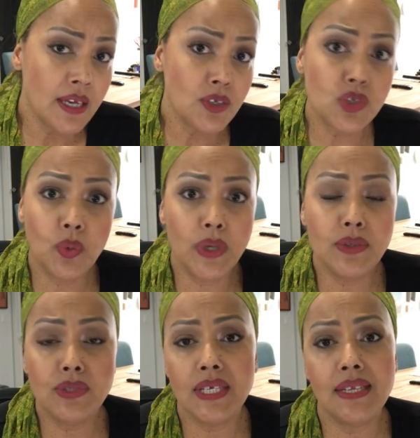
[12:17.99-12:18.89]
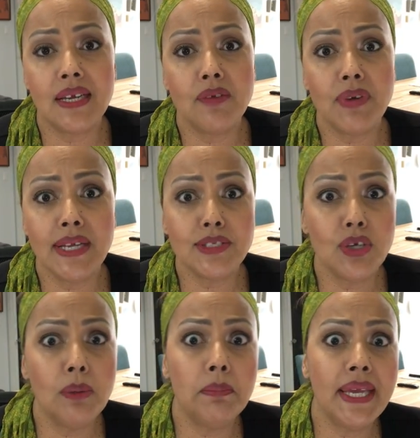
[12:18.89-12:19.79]
So when you see that a
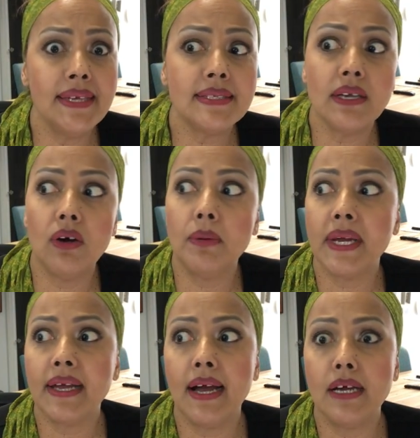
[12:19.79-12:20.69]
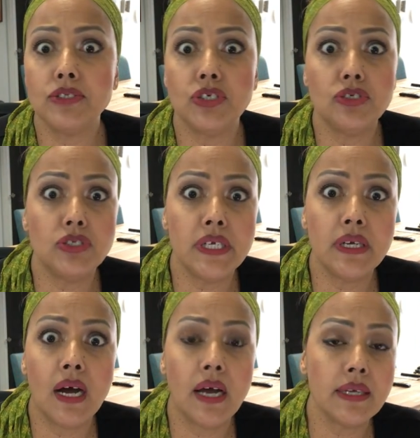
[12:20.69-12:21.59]
realtor makes, oh my gosh, she
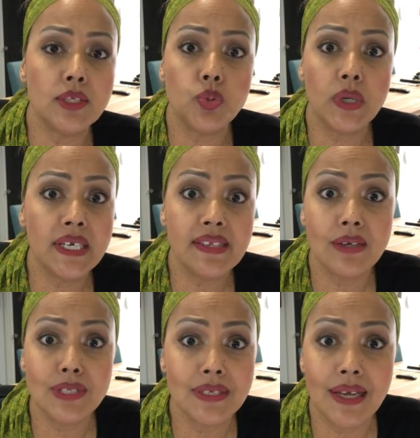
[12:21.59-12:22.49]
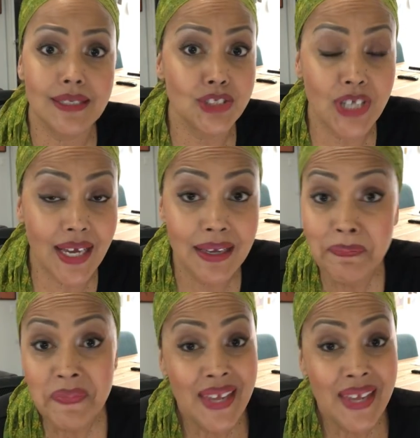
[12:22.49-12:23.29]
got a $20,000 check,